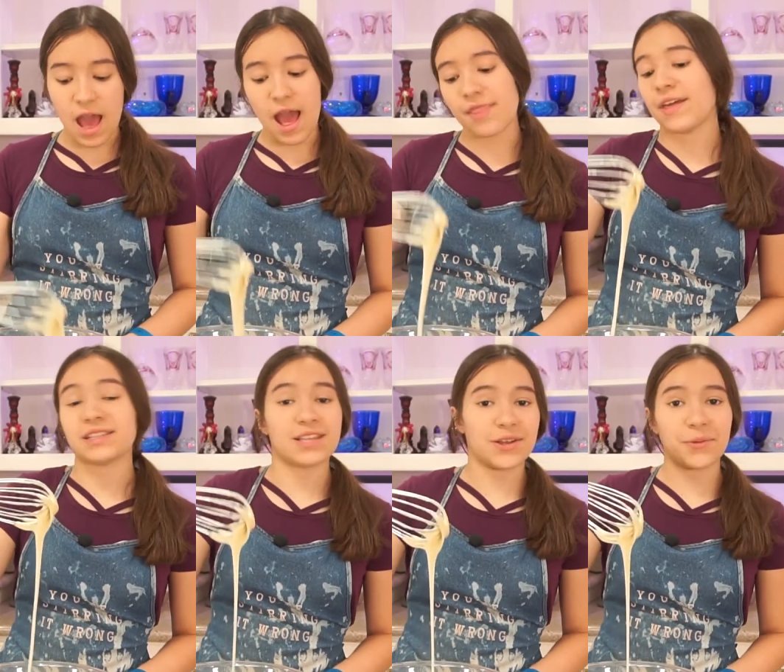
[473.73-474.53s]
And
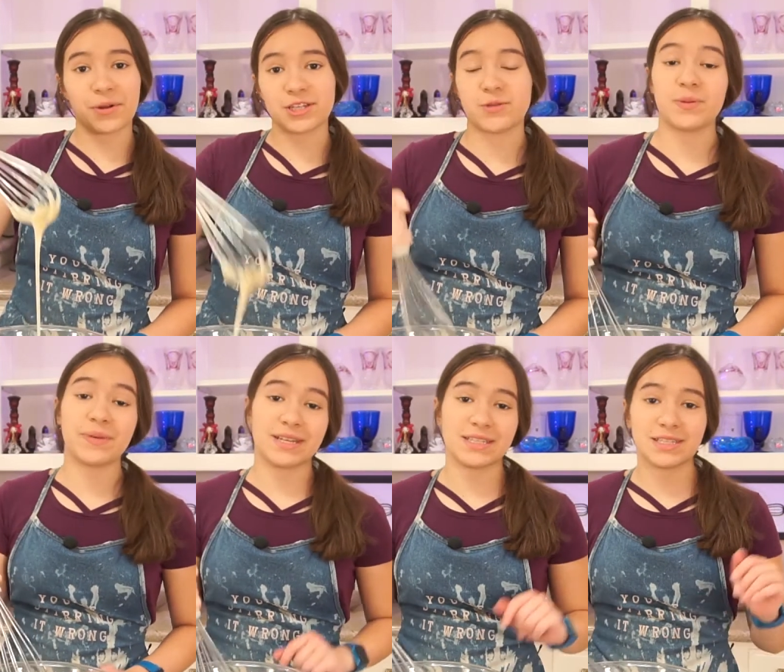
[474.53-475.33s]
that's how you want it to be
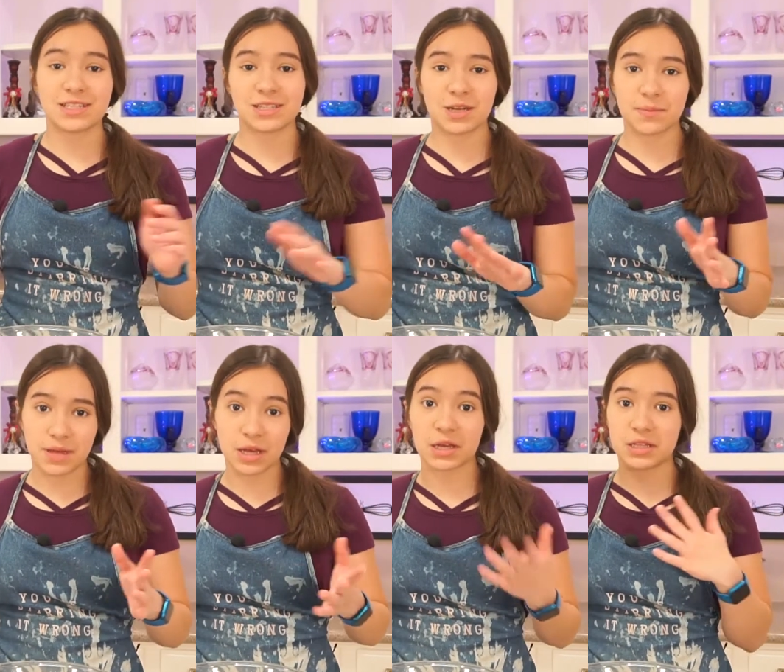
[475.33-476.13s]
because it's just gonna be
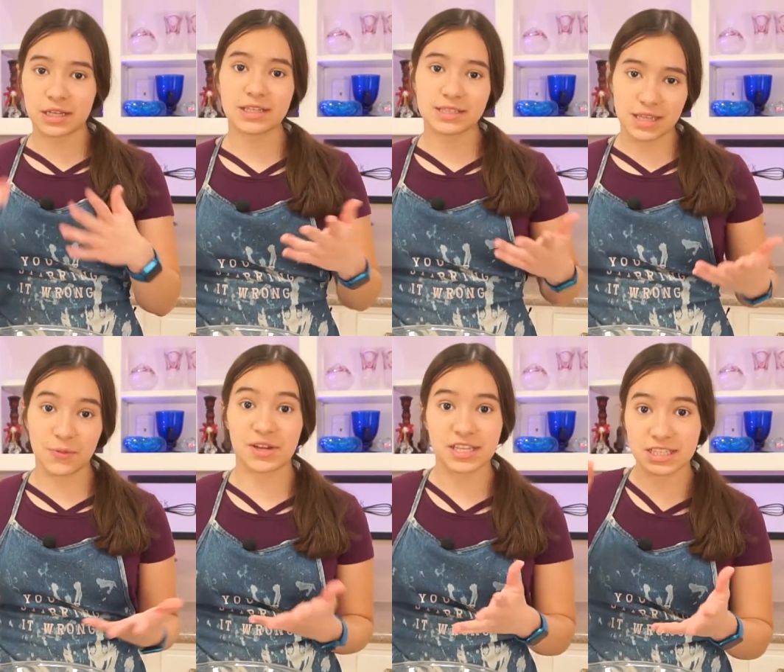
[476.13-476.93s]
a glaze that
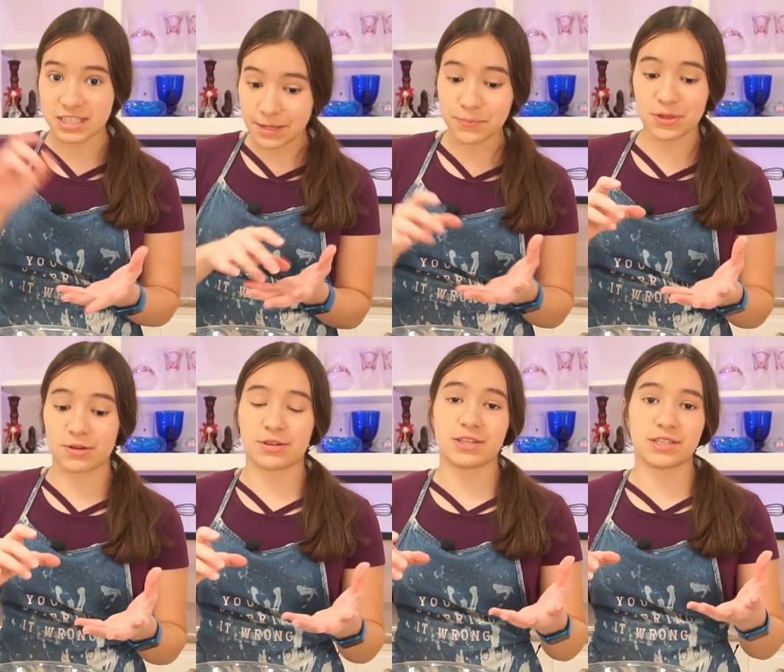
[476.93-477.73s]
we dip the
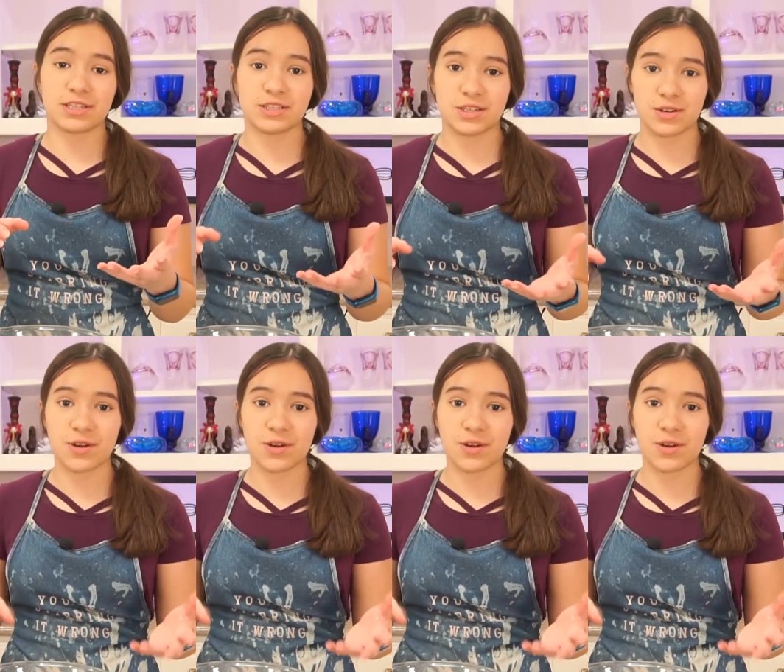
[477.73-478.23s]
cookies into.